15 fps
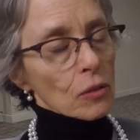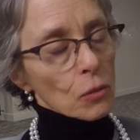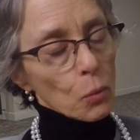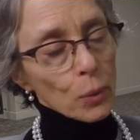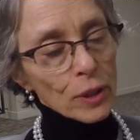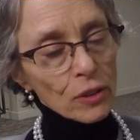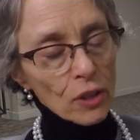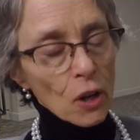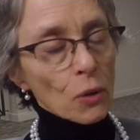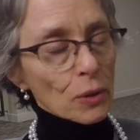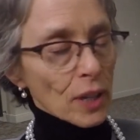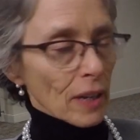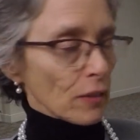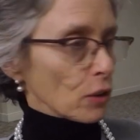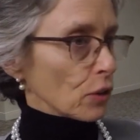We don't
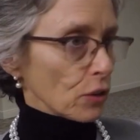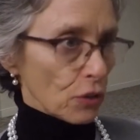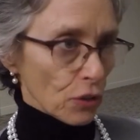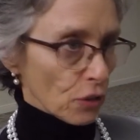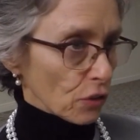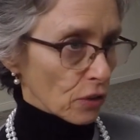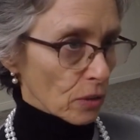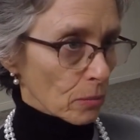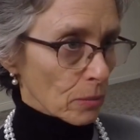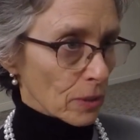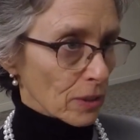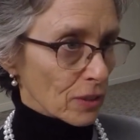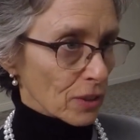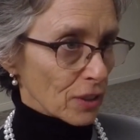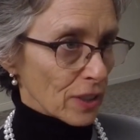have a good system
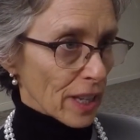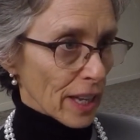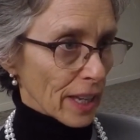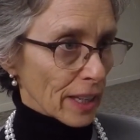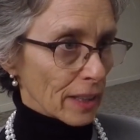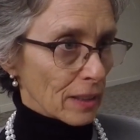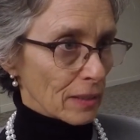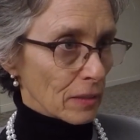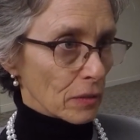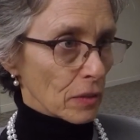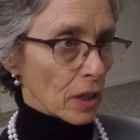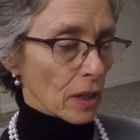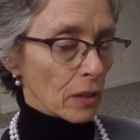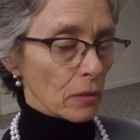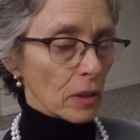today.
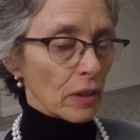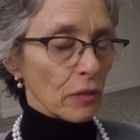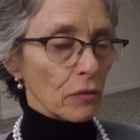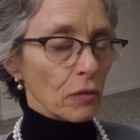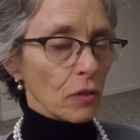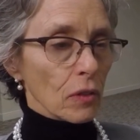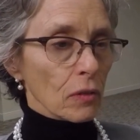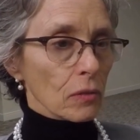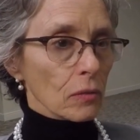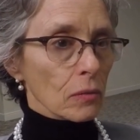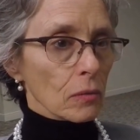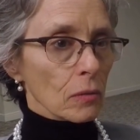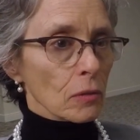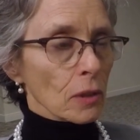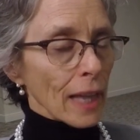If
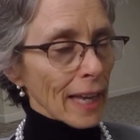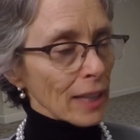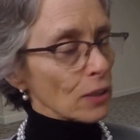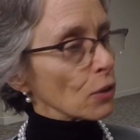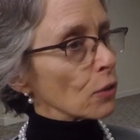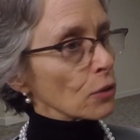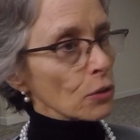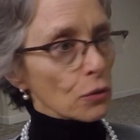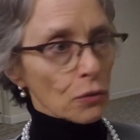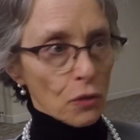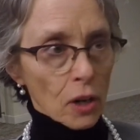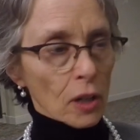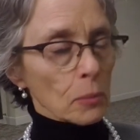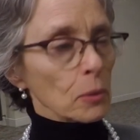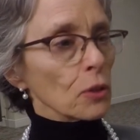landowners,
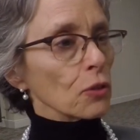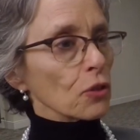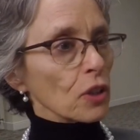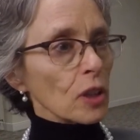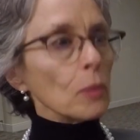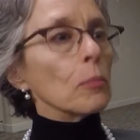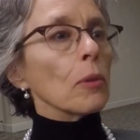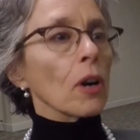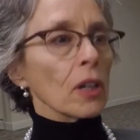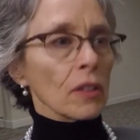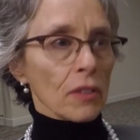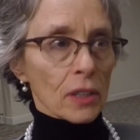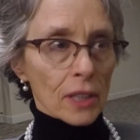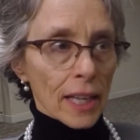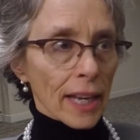farmers keep part of
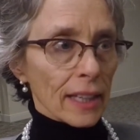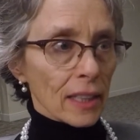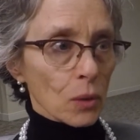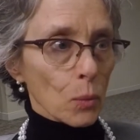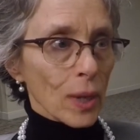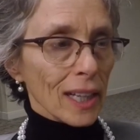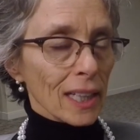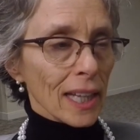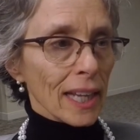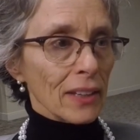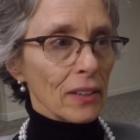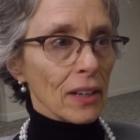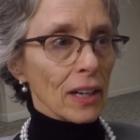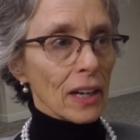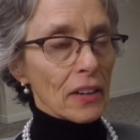their land in
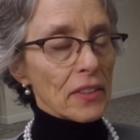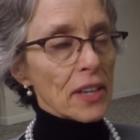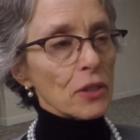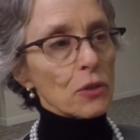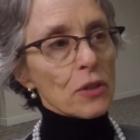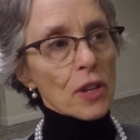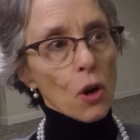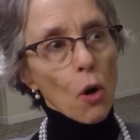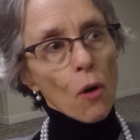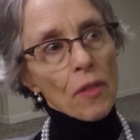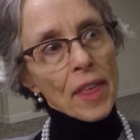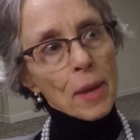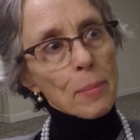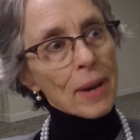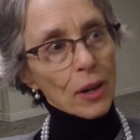wetland,
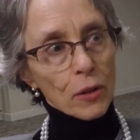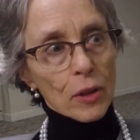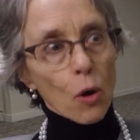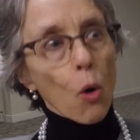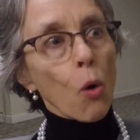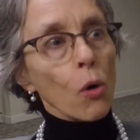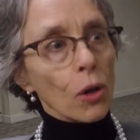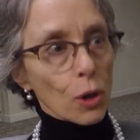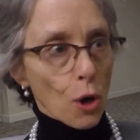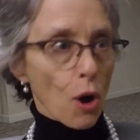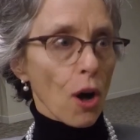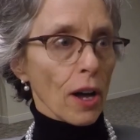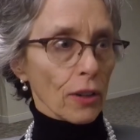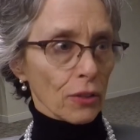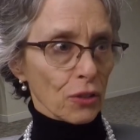they bear the whole
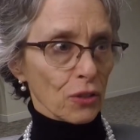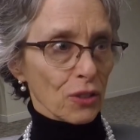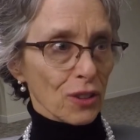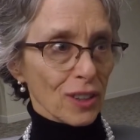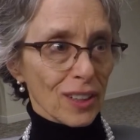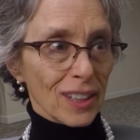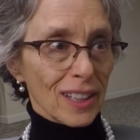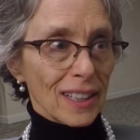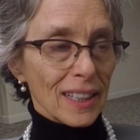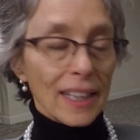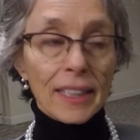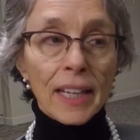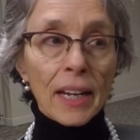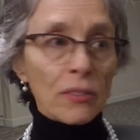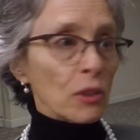cost.
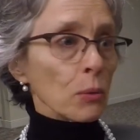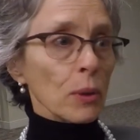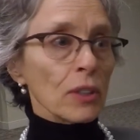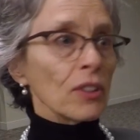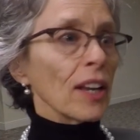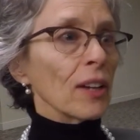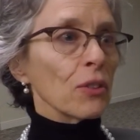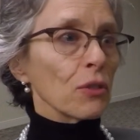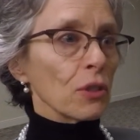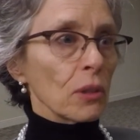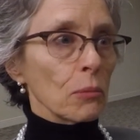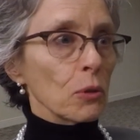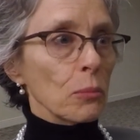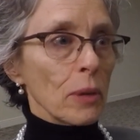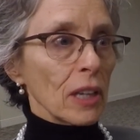And everyone
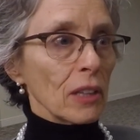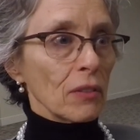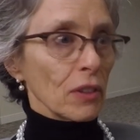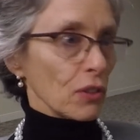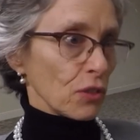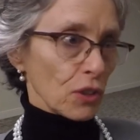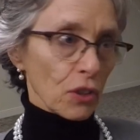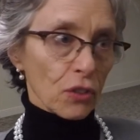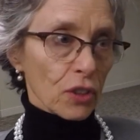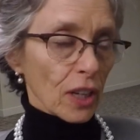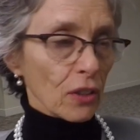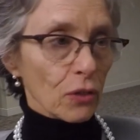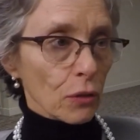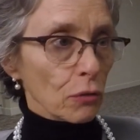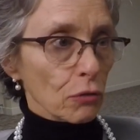downstream who benefits just
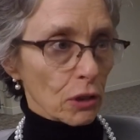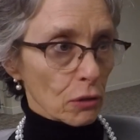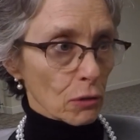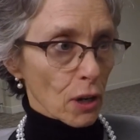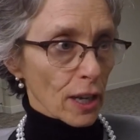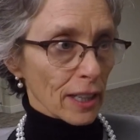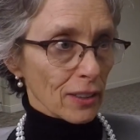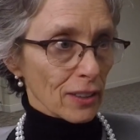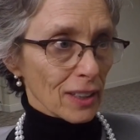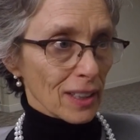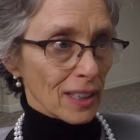gets a free ride.